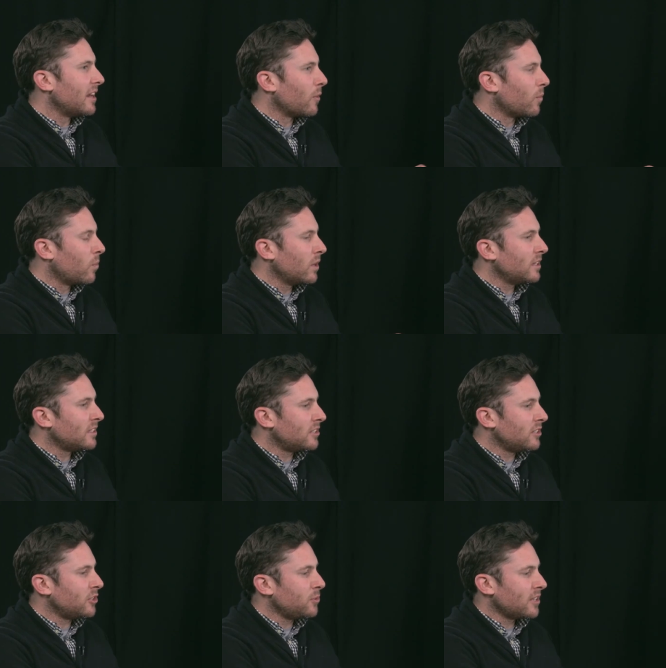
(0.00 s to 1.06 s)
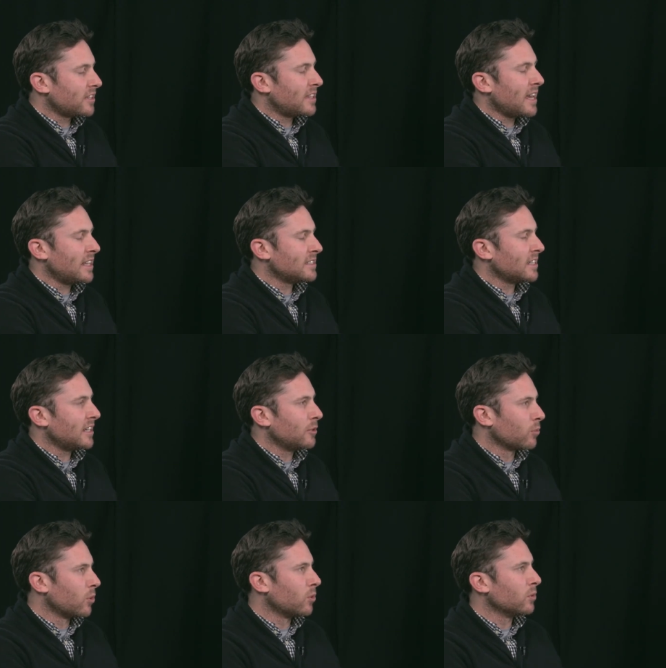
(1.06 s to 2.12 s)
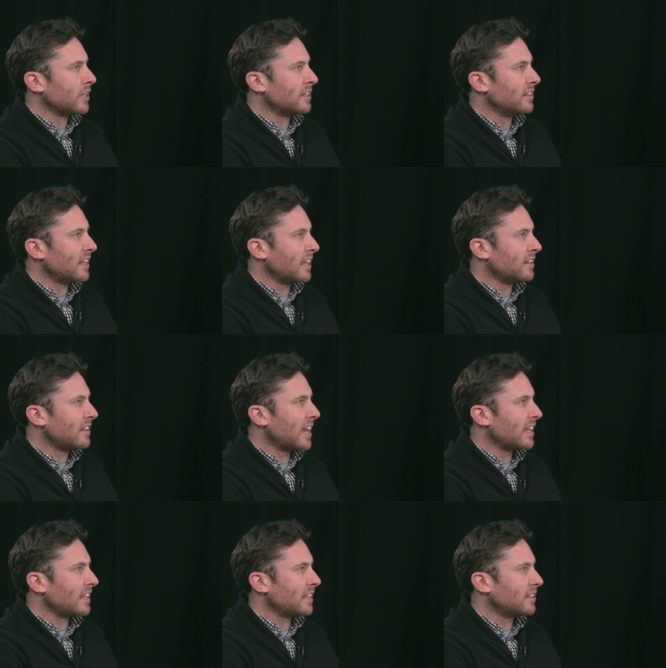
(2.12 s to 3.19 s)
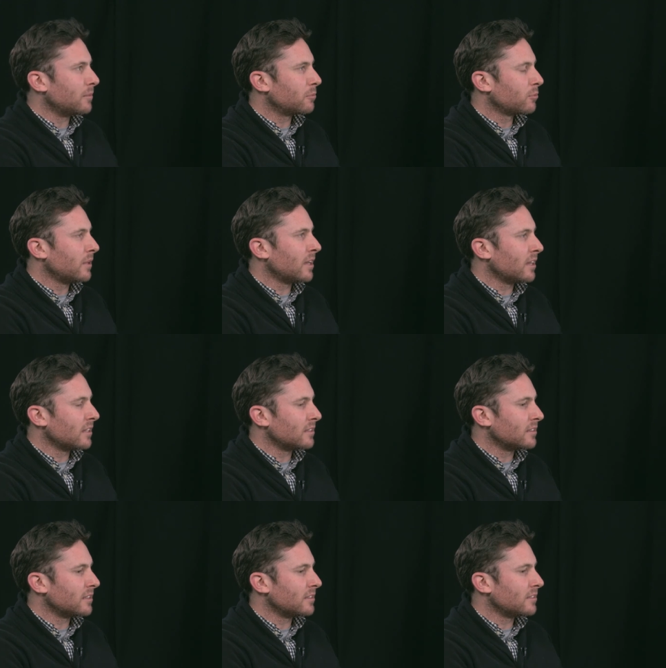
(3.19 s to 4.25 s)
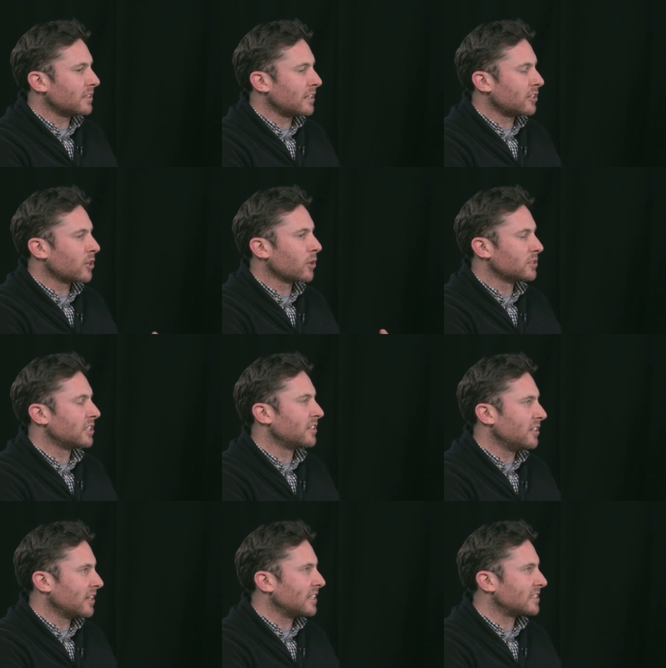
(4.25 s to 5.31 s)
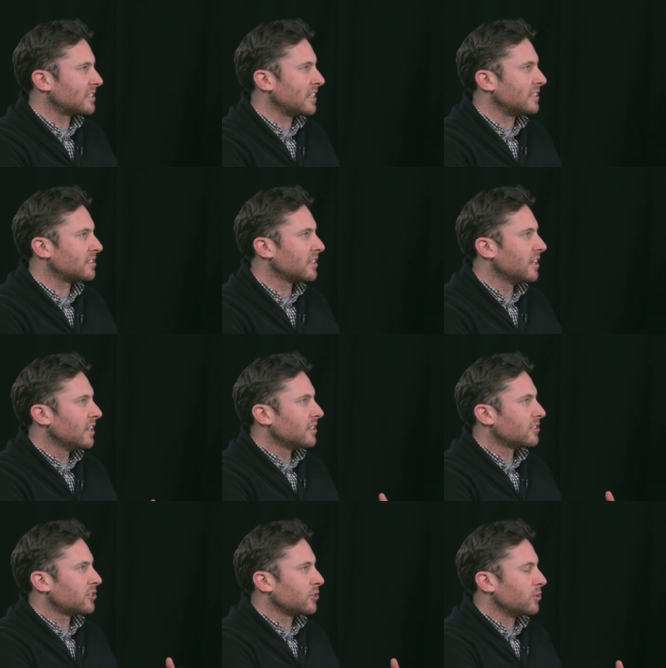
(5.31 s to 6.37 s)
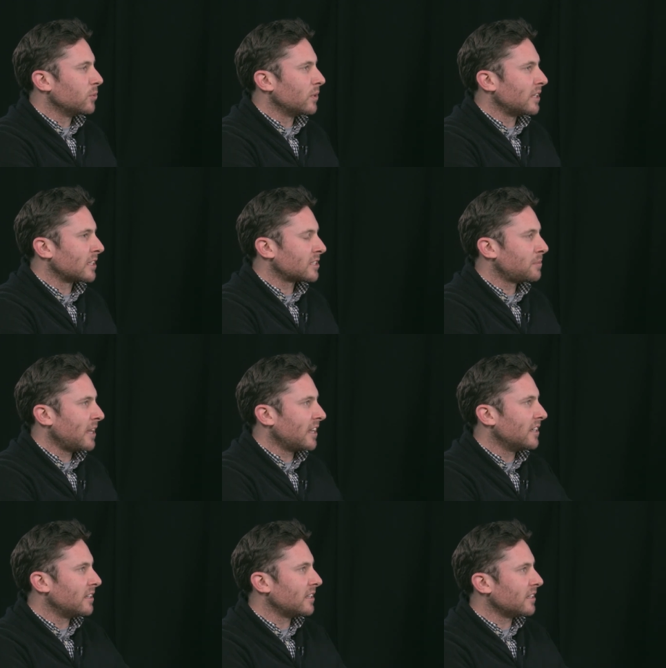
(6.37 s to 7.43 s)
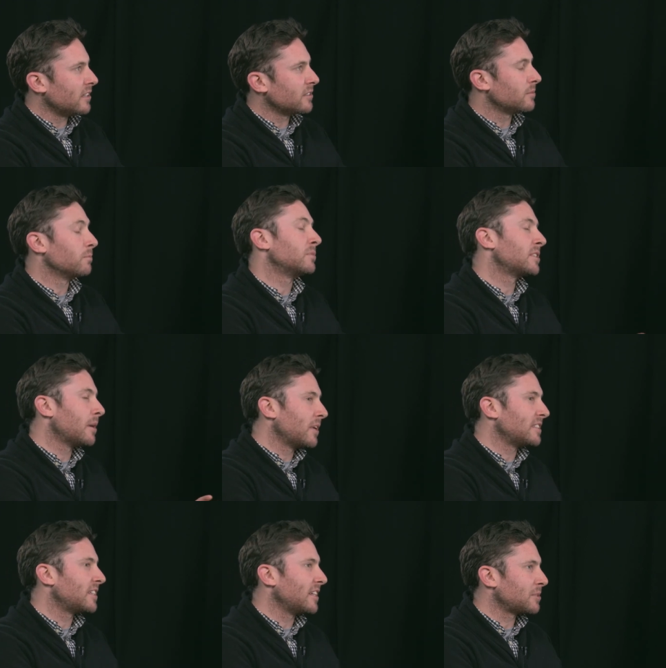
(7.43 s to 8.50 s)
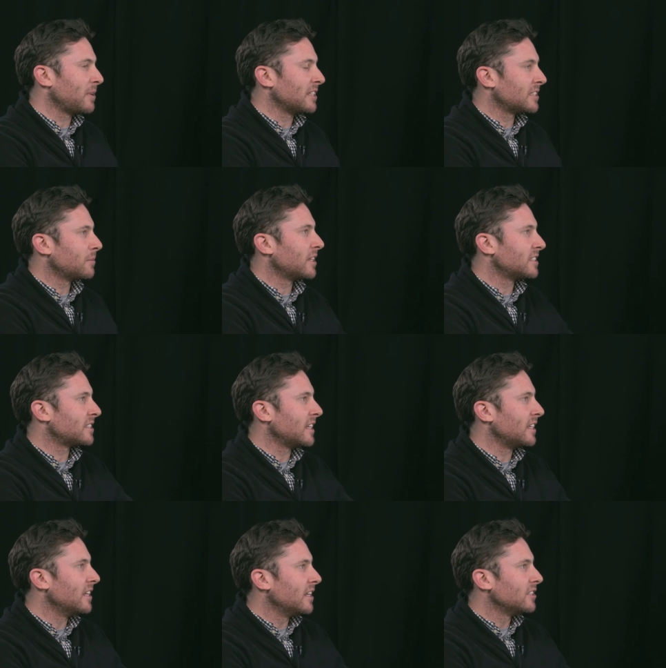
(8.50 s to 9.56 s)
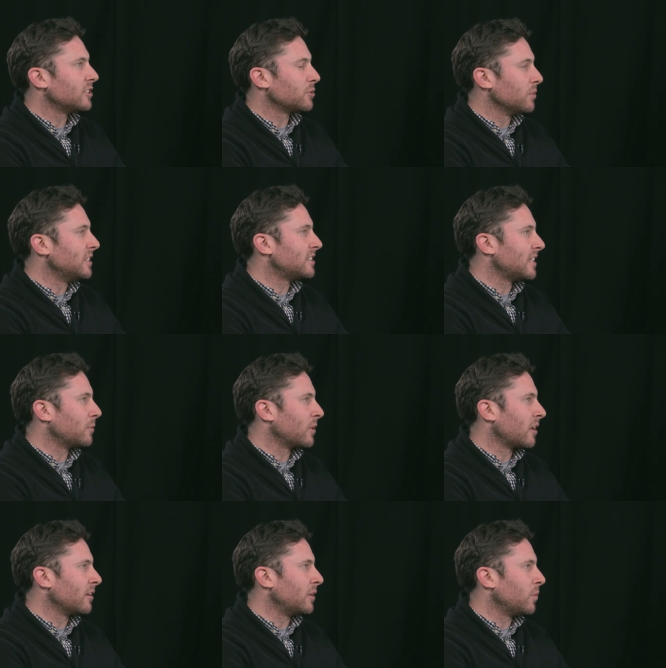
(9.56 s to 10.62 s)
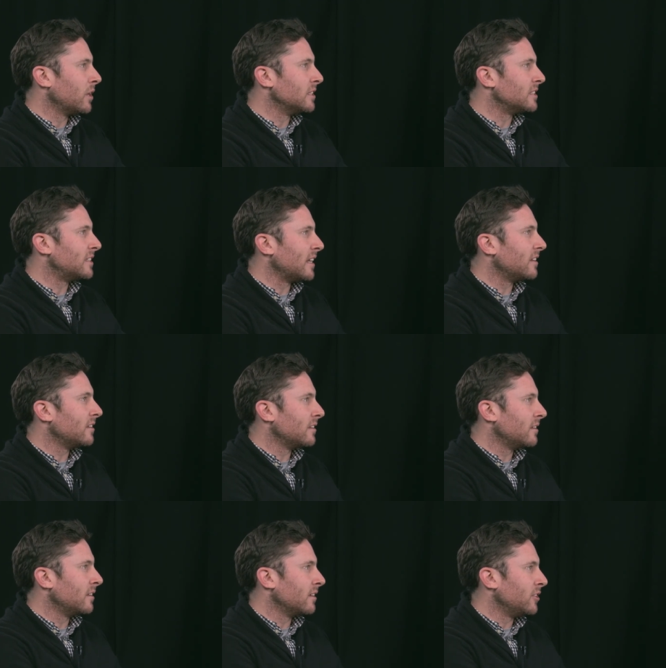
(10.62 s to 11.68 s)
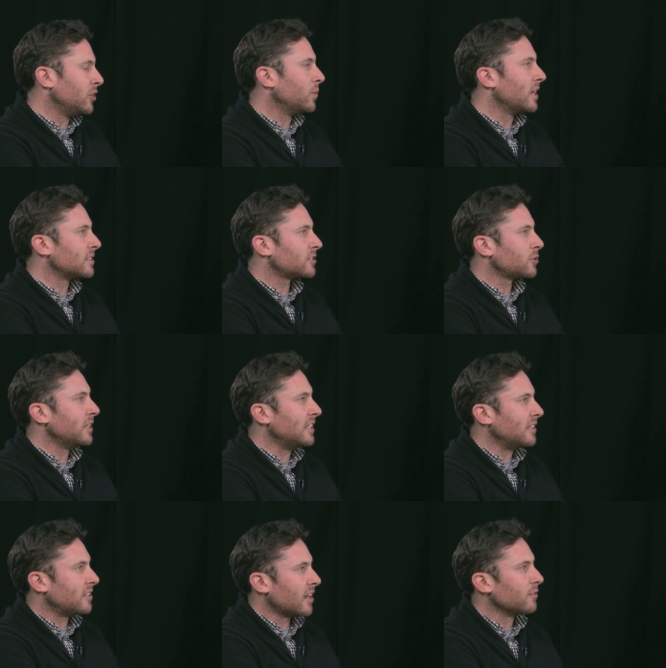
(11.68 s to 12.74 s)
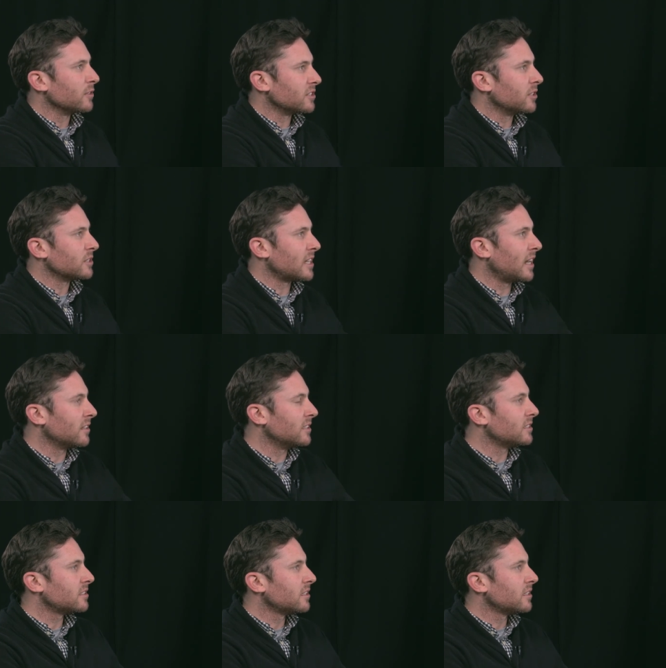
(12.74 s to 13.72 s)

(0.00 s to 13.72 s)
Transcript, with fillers: Now, what do you think that has any role in in that in uh, encouraging the United States to expand? Some might say expand. Some might say just restate what already was that the U.S. treaty covers those islands.